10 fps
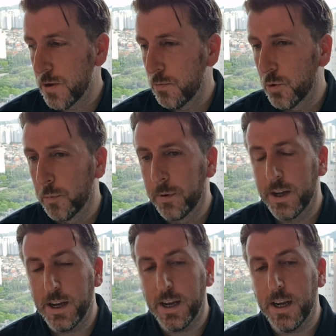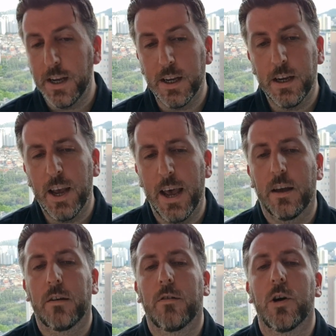will be, yeah,
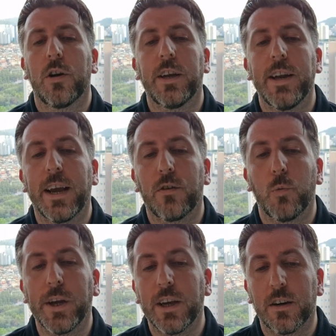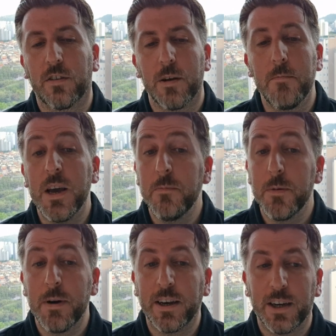early next week, I'd say. Maybe
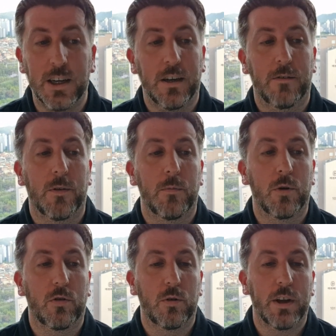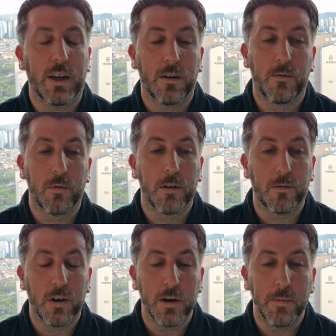Monday, if I'm not too knackered from the
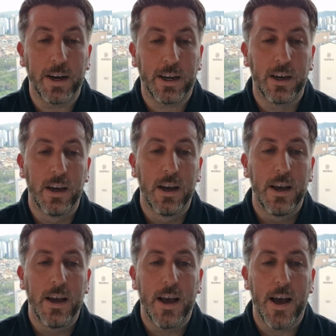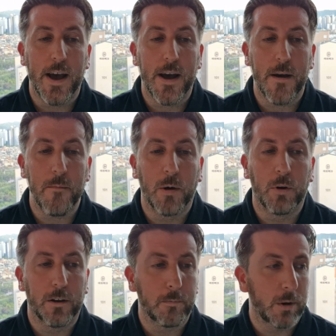flight back. Um, and
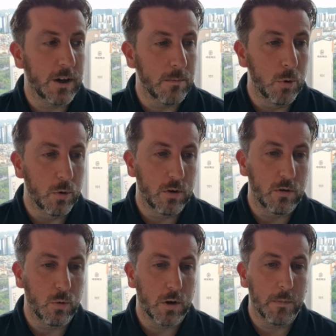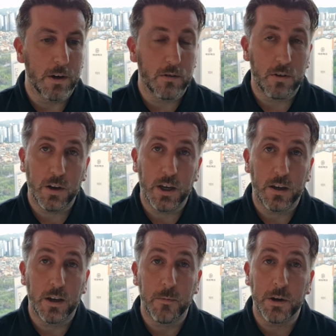we'll have plenty more to talk about. So, yeah,
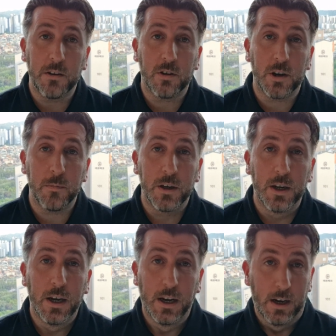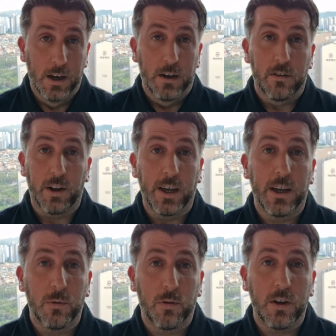in the meantime, Stay
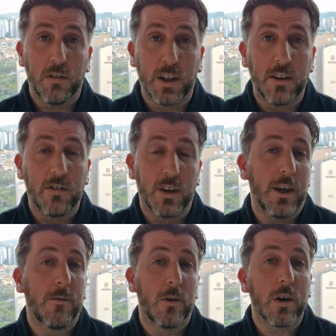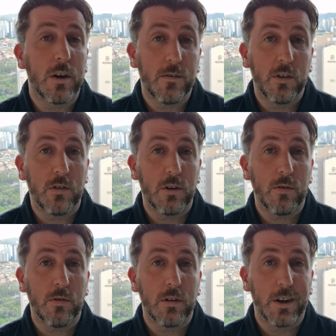healthy, stay safe, look after
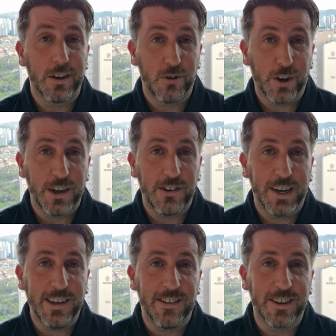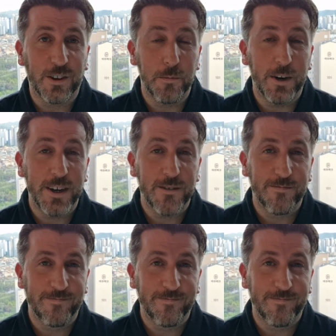yourselves, and I shall catch you later. Goodbye.